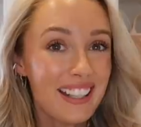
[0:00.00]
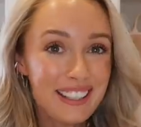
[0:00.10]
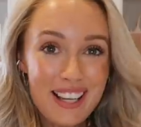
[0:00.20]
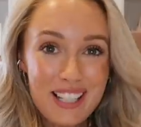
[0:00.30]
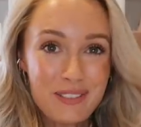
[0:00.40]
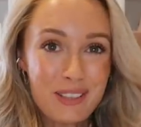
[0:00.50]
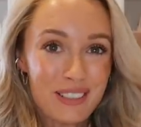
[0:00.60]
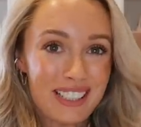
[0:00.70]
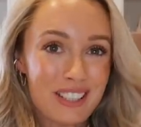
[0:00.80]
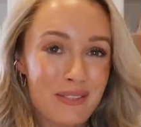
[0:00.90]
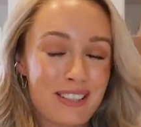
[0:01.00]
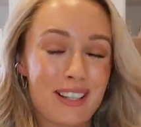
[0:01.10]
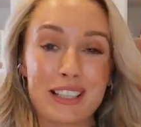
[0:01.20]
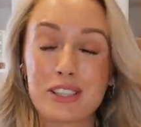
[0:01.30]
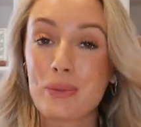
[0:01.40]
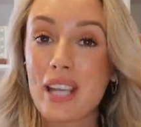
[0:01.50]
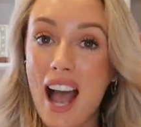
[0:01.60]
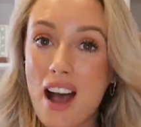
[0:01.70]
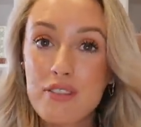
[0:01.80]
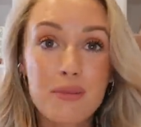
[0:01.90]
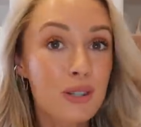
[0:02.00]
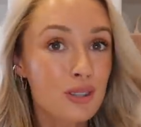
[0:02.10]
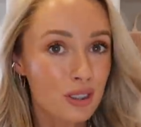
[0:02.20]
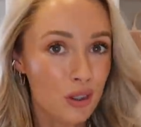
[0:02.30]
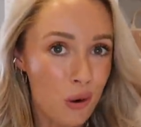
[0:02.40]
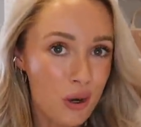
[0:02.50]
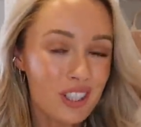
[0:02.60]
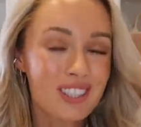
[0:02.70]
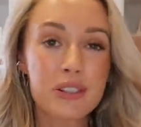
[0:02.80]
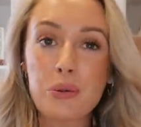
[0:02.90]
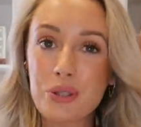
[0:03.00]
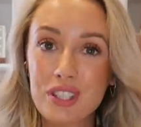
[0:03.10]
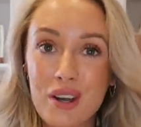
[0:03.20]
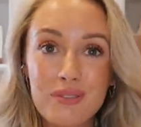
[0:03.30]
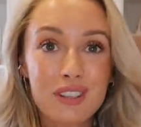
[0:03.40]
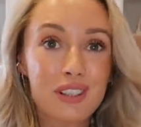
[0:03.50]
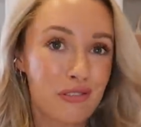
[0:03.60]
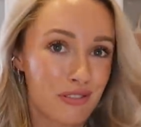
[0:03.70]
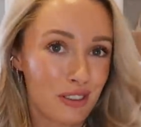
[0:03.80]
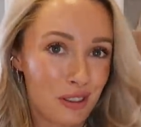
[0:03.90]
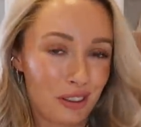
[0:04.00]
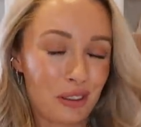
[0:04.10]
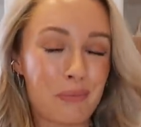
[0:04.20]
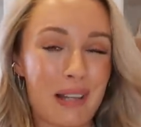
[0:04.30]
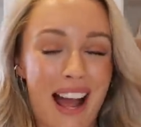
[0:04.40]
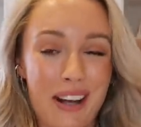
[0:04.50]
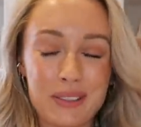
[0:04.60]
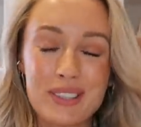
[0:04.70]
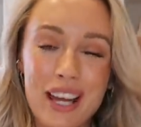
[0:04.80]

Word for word: And last but not least my darlings we have the most gorgeous autumnal floral blouse.